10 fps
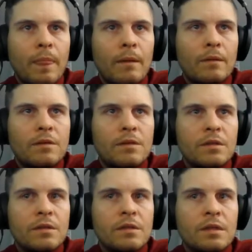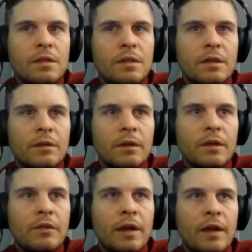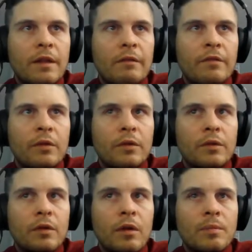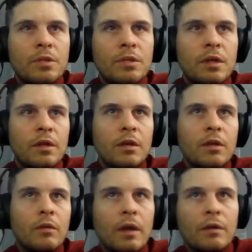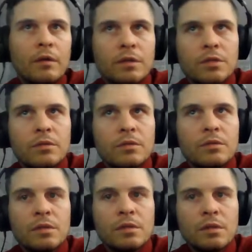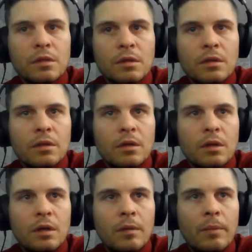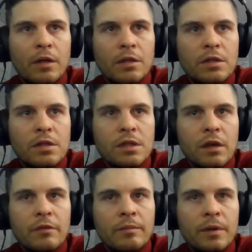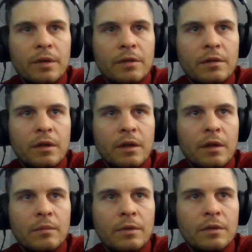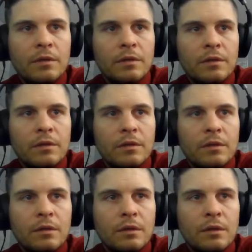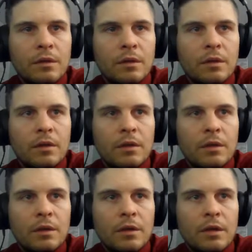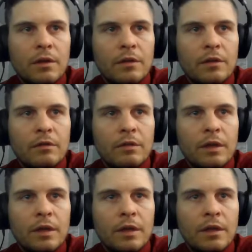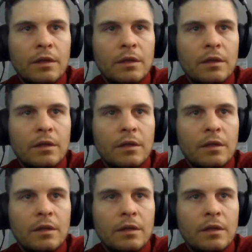So this is the thing, right? If I had that filter option, I can go down and choose a bunch of stuff, but it's not letting me, so. Okay, yeah, this is related.